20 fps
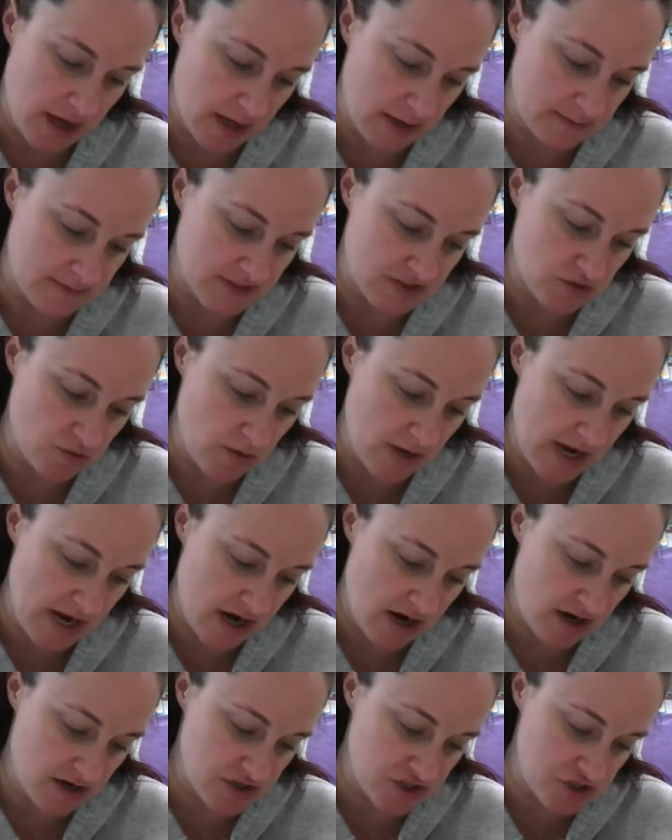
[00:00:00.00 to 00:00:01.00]

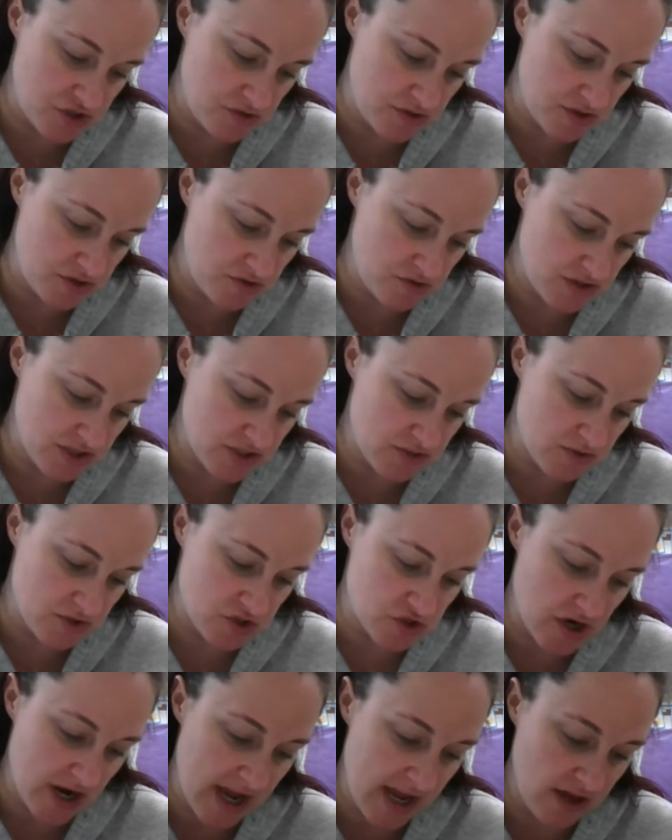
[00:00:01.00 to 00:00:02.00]
squares. You can do this with
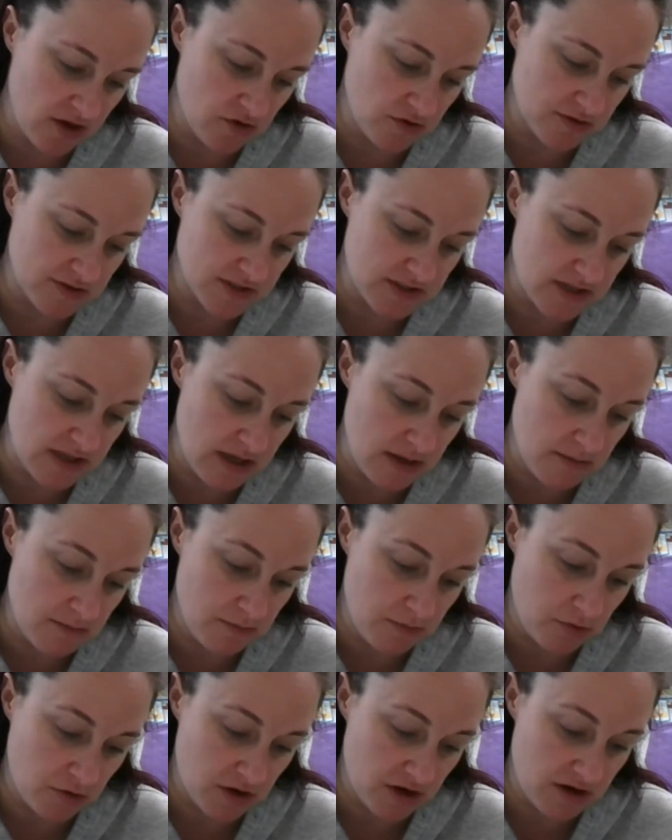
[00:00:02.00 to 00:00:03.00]
triangles. The
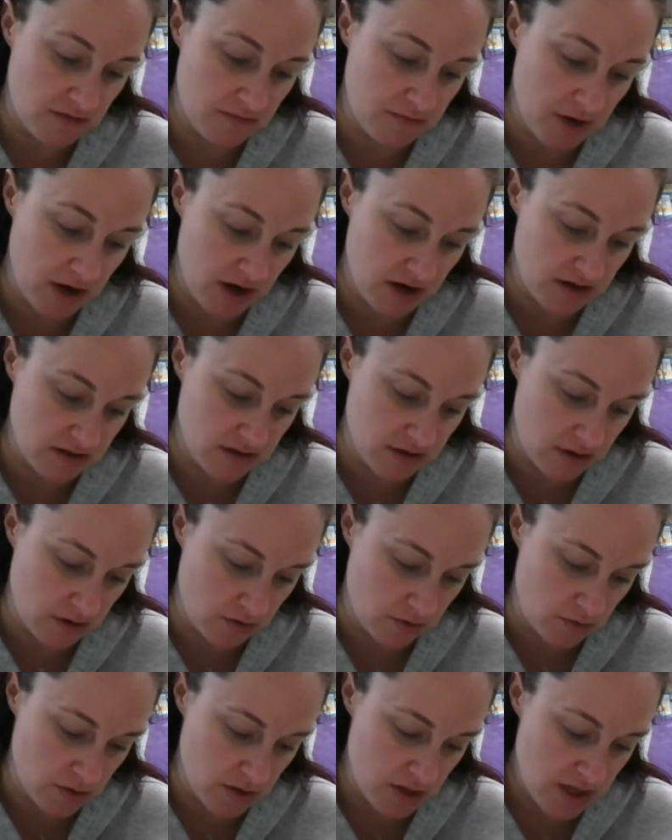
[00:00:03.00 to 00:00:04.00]
important part,
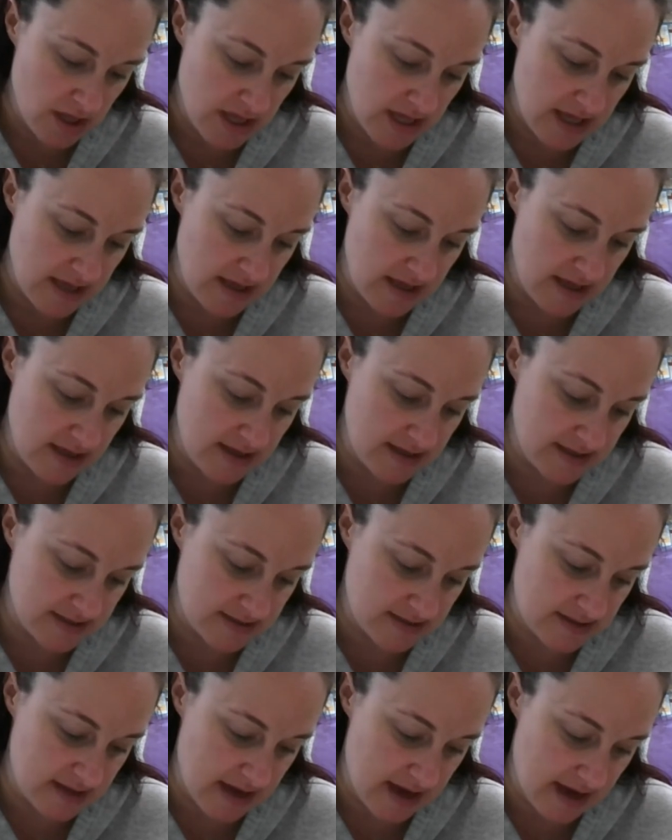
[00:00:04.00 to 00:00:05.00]
though, is
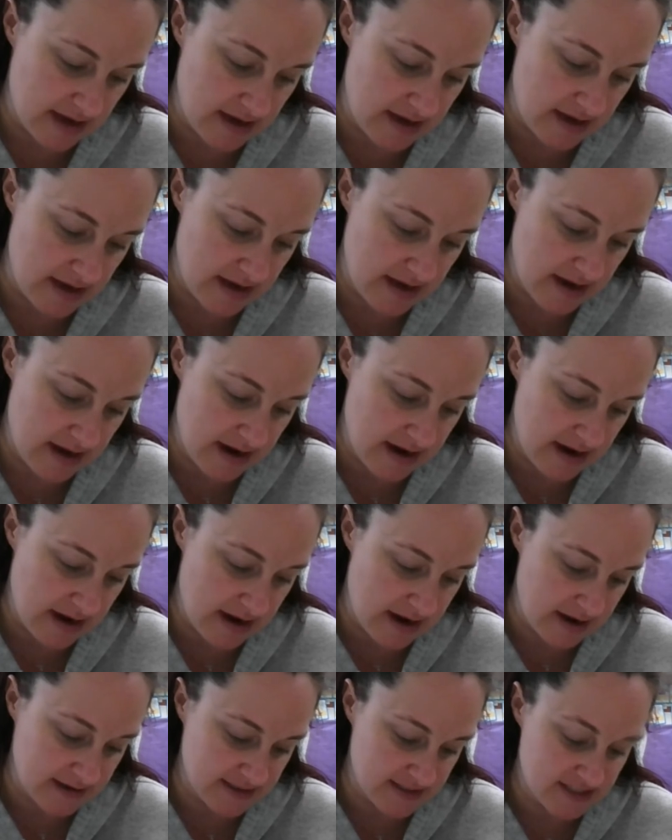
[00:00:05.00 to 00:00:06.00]
that it
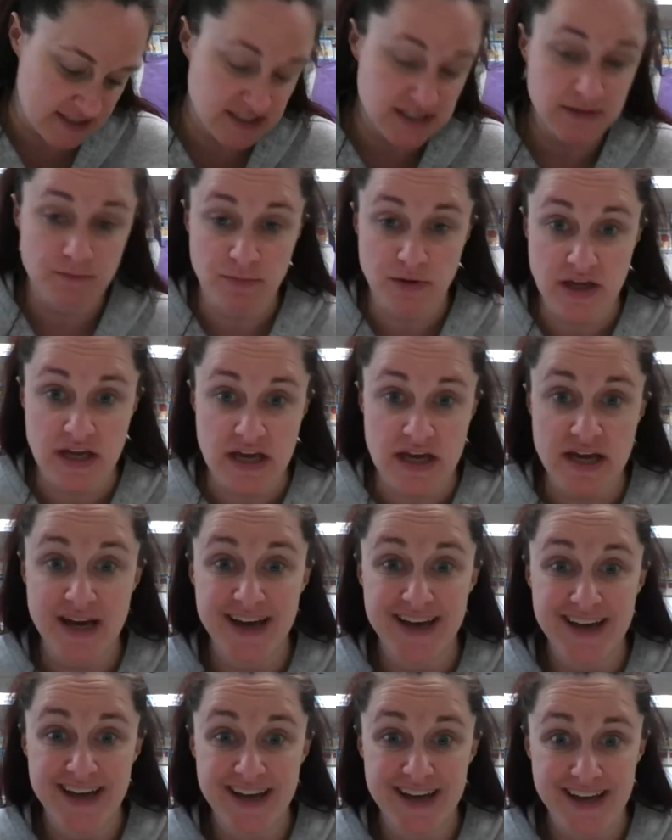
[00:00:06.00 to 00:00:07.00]
has to be
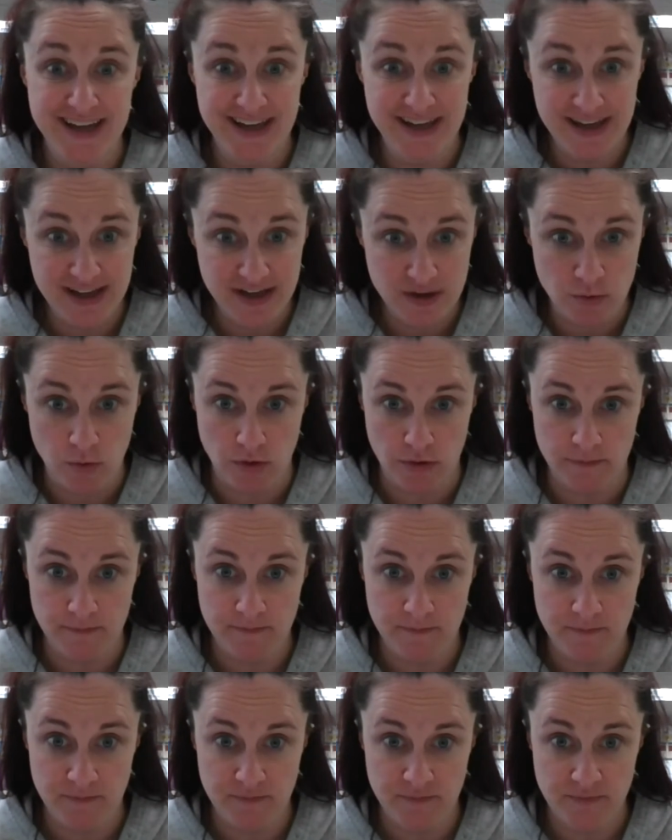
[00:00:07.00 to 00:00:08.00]
equal,
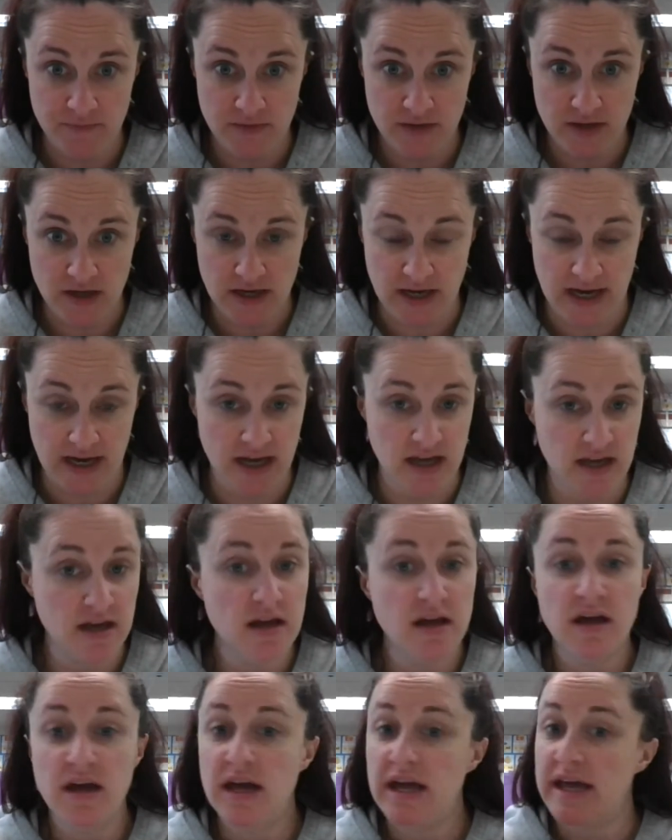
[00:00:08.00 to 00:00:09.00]
okay?
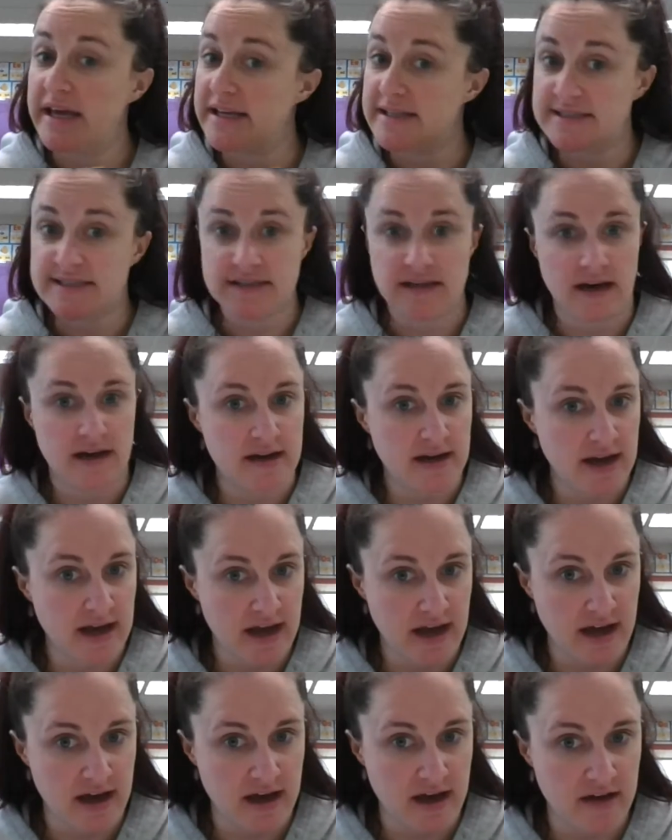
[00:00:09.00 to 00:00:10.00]
It's not a
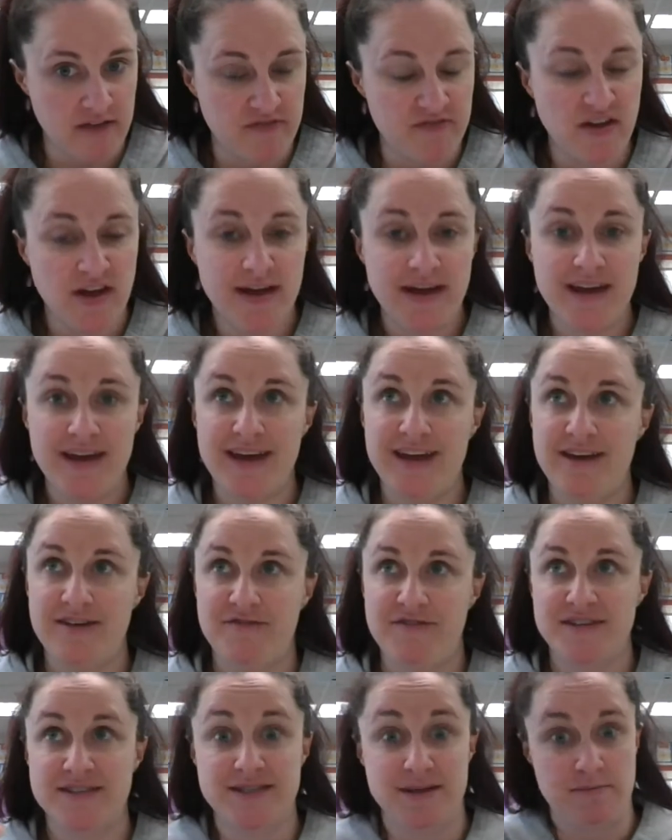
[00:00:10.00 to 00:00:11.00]
half if
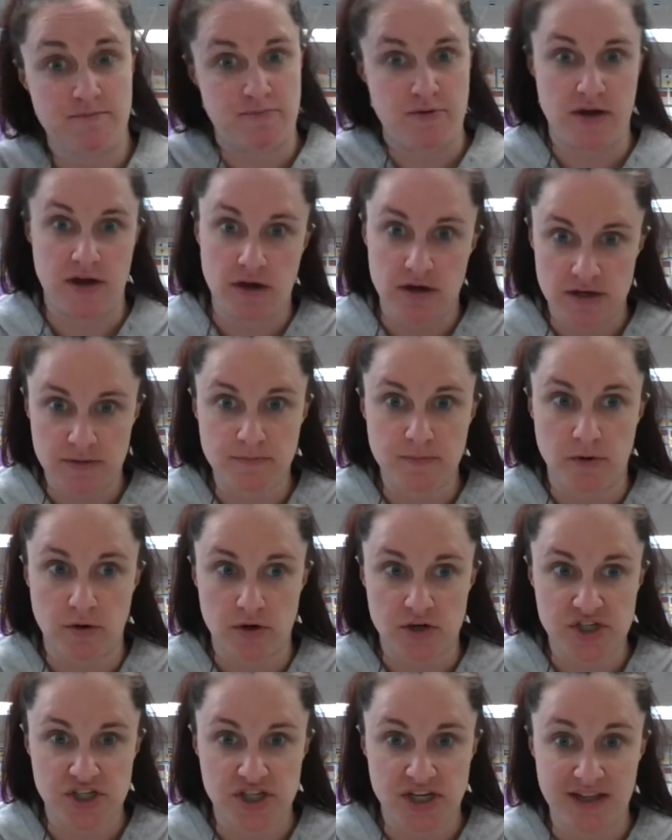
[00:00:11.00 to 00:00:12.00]
it's a bigger
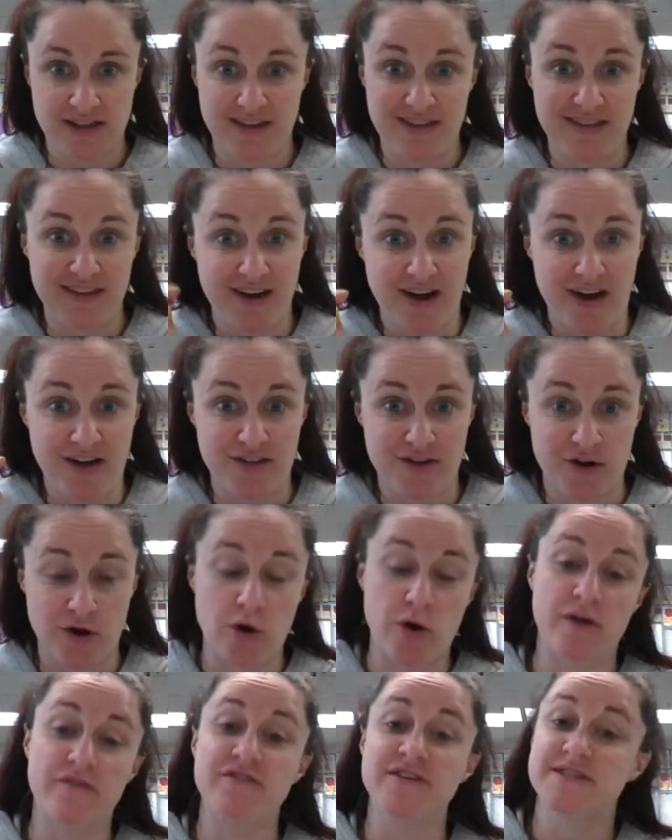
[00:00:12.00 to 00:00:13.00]
portion than the other,
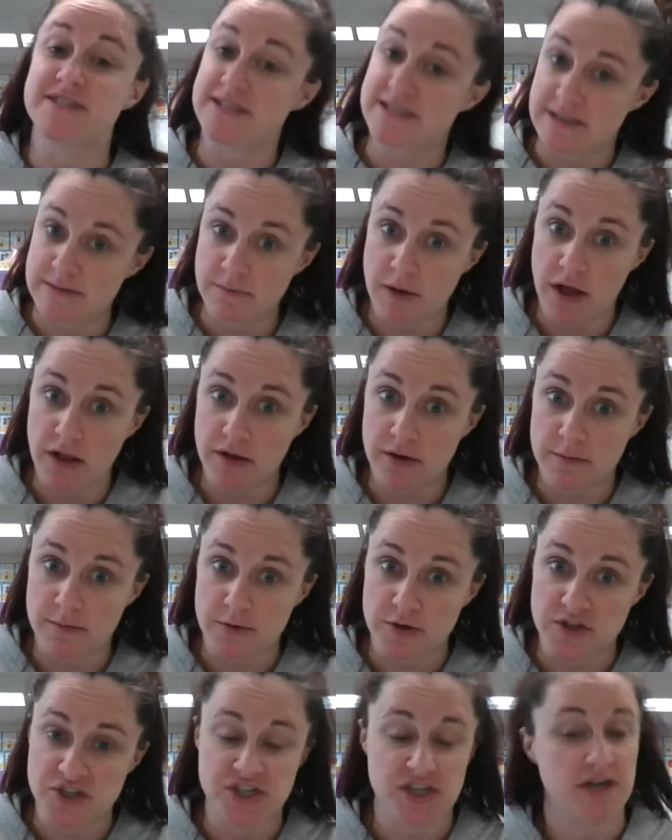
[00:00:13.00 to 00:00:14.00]
or if it's a smaller
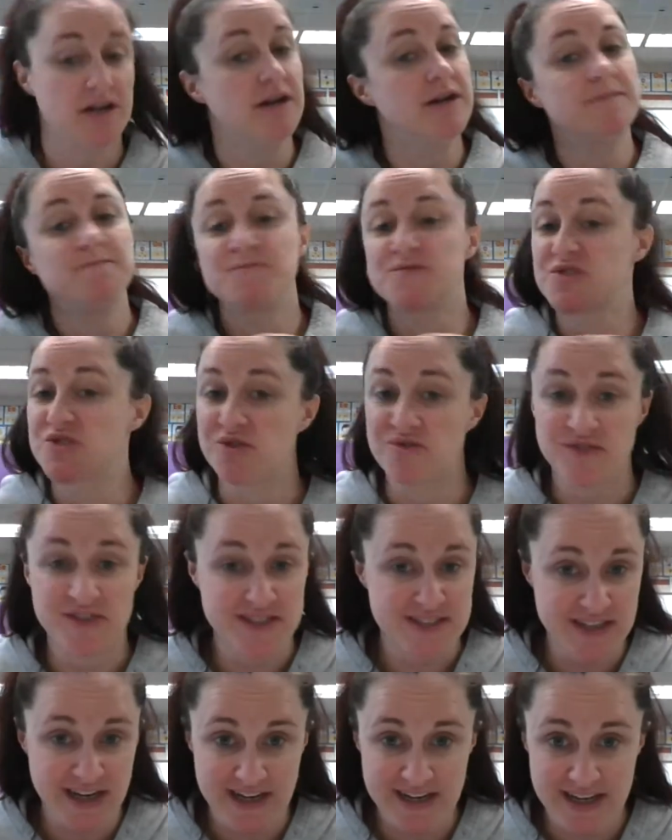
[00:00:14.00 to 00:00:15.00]
portion. So if it's
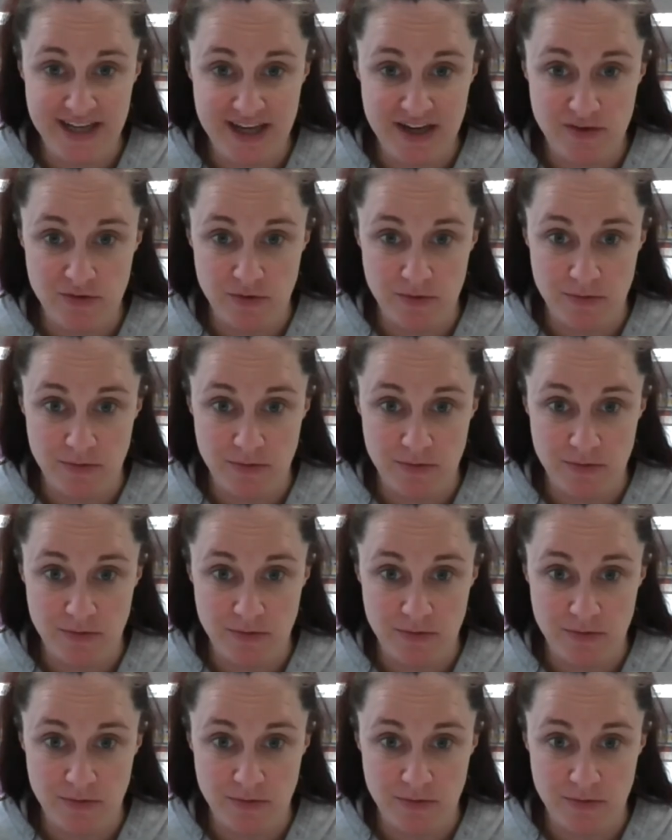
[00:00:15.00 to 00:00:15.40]
not an equal